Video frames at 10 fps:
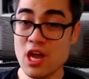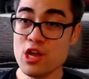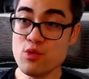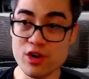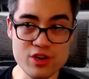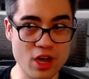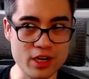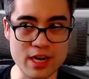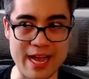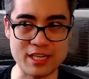you are
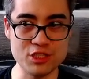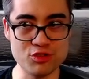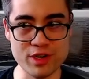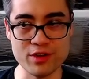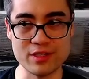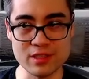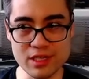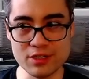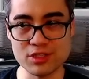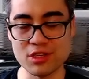not going to actually trigger this
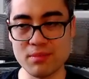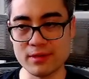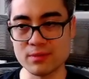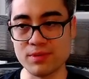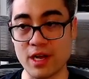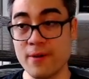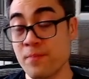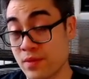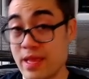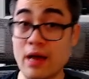leader skill multiplier.
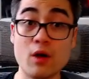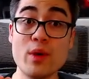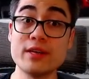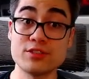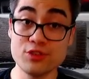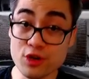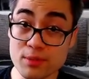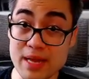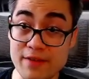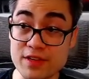Now, a way to
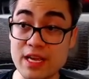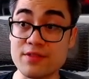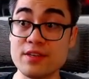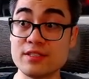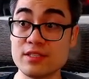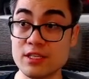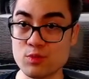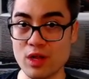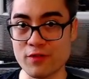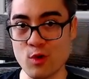circumnavigate this is,
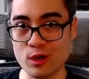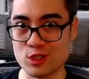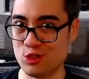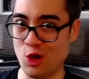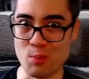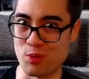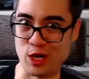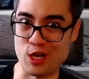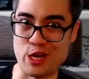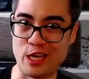well, of course, don't
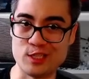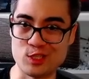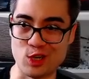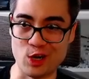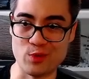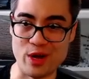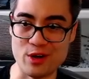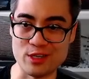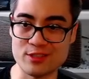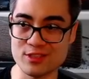bring a 9-star
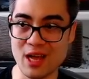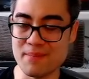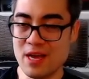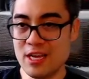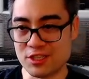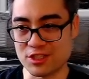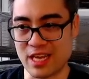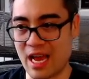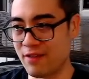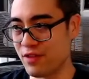rarity sub. Just
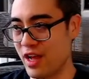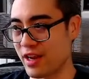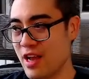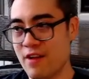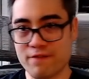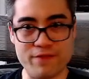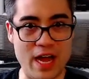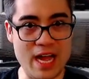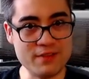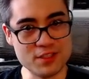have
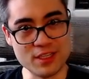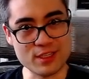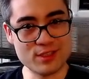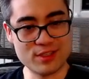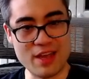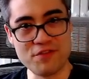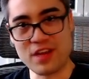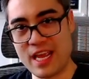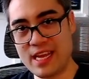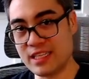5, 6,
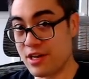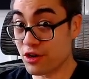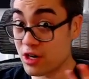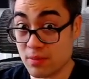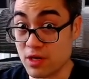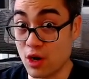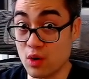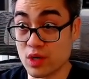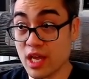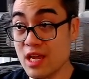7, 8, and you're going to be
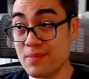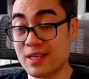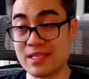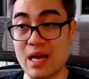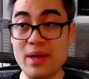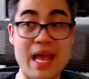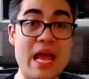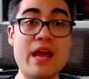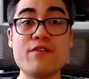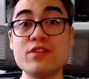okay because that way
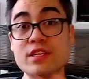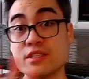everything is a